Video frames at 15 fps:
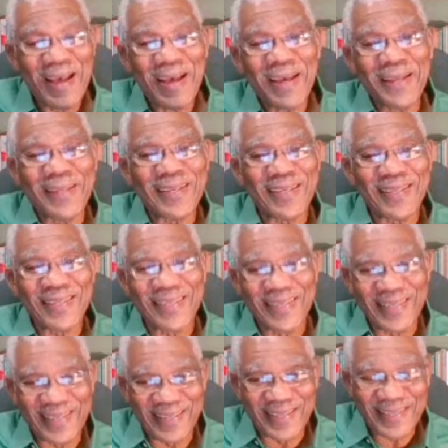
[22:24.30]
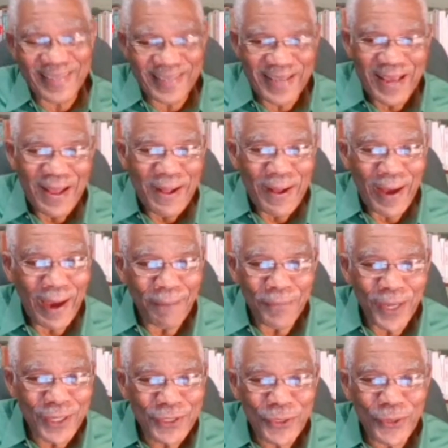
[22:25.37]
is, I'm
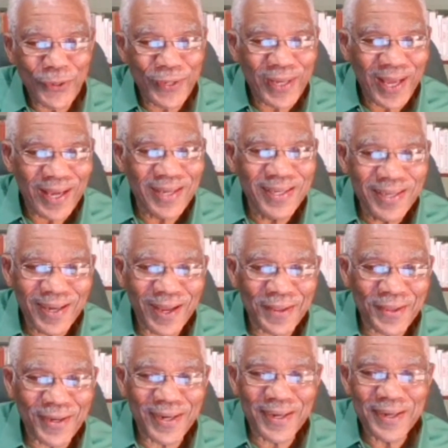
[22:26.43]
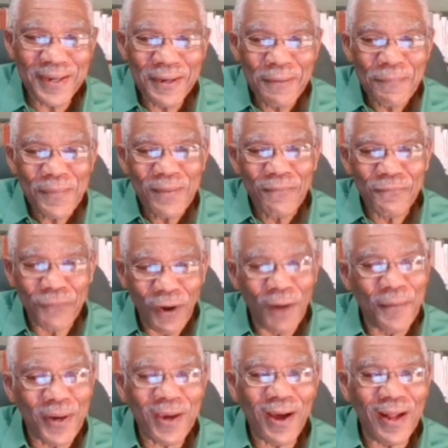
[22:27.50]
not sure any other
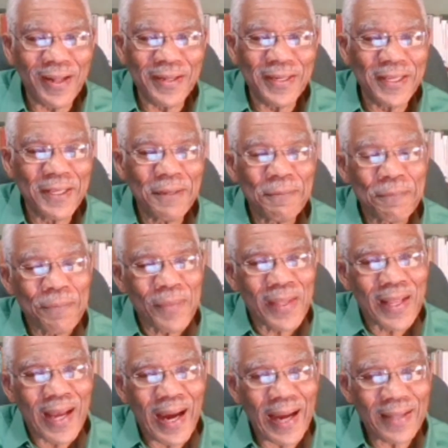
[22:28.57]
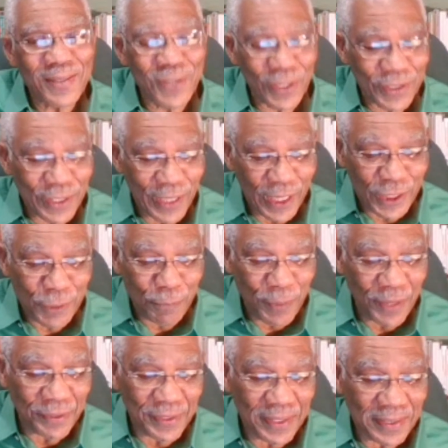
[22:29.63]
former colony had such an
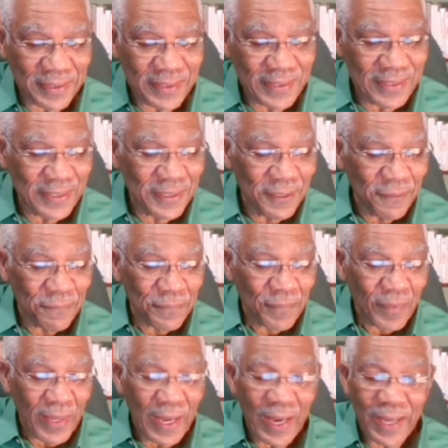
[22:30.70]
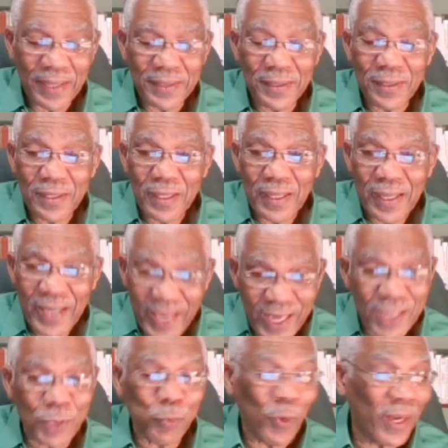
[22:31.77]
experience. And
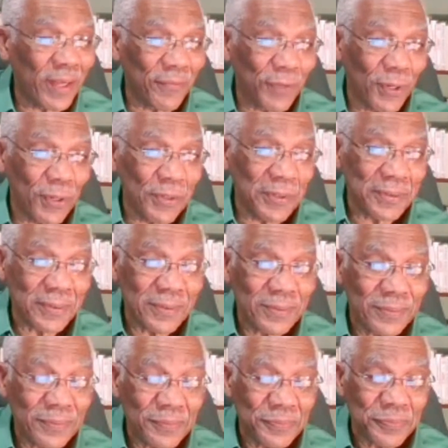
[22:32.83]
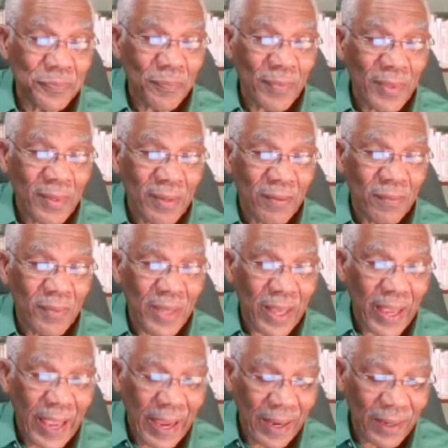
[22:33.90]
each one of those,
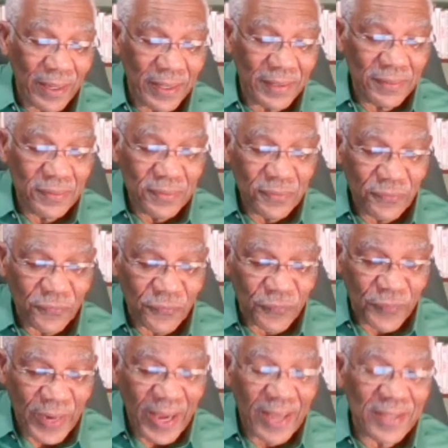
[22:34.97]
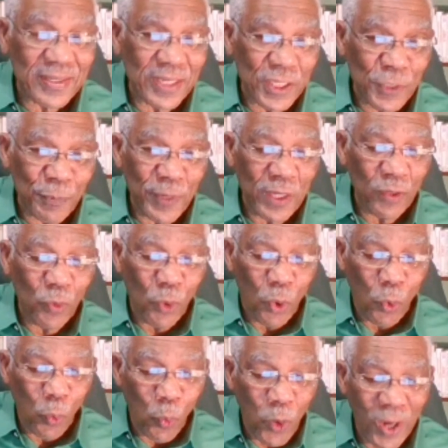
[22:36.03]
England, France, and Spain,
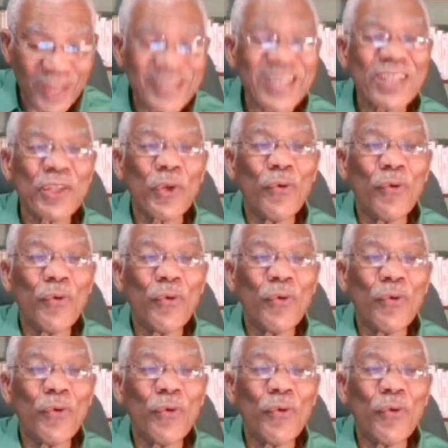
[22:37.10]
wanted to